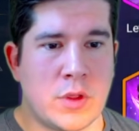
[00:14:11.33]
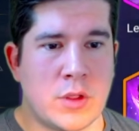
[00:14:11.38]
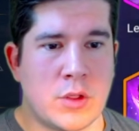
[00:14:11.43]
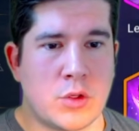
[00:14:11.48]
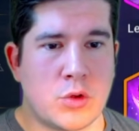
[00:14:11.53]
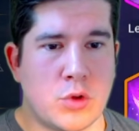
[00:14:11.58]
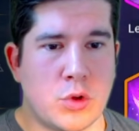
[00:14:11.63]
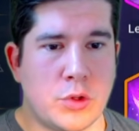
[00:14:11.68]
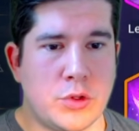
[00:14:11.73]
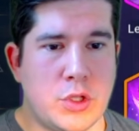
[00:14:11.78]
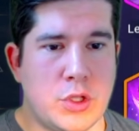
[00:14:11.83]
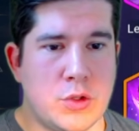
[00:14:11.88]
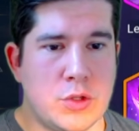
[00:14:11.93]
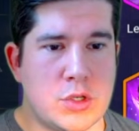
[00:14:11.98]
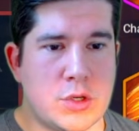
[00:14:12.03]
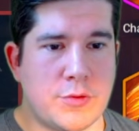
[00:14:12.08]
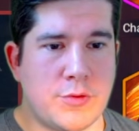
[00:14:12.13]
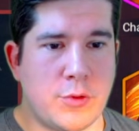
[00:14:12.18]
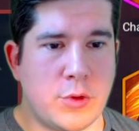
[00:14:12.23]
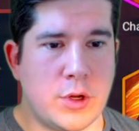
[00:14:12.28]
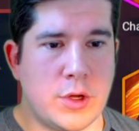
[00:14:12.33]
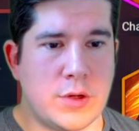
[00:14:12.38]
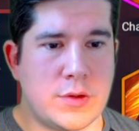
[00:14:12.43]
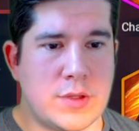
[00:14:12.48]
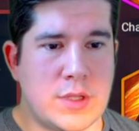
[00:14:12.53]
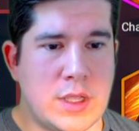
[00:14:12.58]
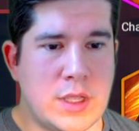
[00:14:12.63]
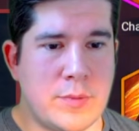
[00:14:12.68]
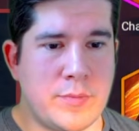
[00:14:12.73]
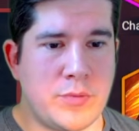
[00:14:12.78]
Cruelty user for your
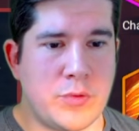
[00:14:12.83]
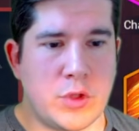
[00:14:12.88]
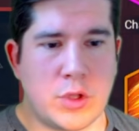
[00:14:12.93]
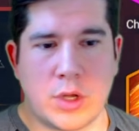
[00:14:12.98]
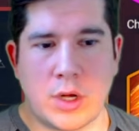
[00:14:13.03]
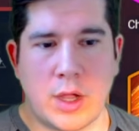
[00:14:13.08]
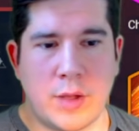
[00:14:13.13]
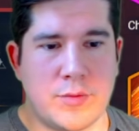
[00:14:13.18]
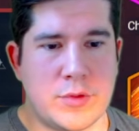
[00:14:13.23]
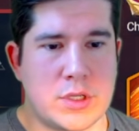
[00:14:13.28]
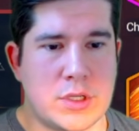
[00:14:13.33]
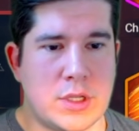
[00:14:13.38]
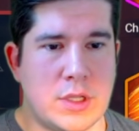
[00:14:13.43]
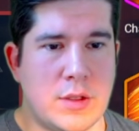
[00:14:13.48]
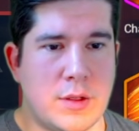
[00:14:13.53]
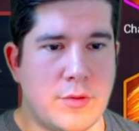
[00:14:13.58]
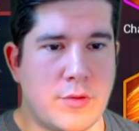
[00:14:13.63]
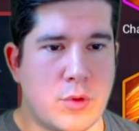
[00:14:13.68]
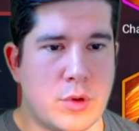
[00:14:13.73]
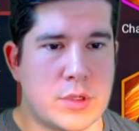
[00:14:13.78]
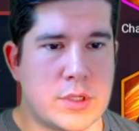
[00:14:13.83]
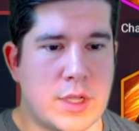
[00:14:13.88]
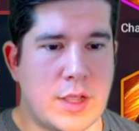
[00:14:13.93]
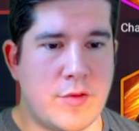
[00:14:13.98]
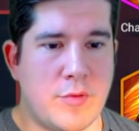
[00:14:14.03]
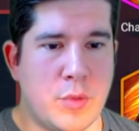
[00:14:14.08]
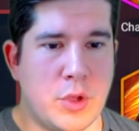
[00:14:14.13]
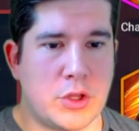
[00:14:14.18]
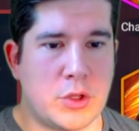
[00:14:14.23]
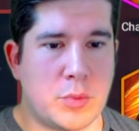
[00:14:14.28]
team. You can obviously, of course,
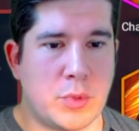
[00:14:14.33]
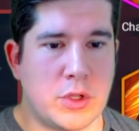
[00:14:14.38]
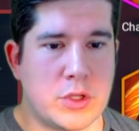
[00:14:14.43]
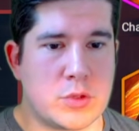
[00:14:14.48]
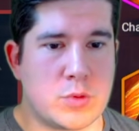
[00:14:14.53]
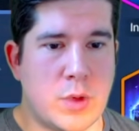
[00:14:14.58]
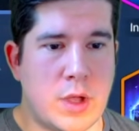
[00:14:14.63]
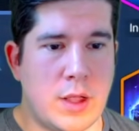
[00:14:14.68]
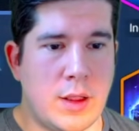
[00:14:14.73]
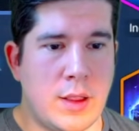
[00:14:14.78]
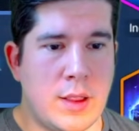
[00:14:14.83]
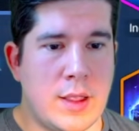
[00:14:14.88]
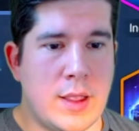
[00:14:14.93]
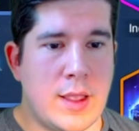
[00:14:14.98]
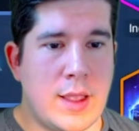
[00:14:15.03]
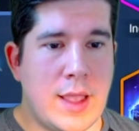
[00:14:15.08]
have multiple as well.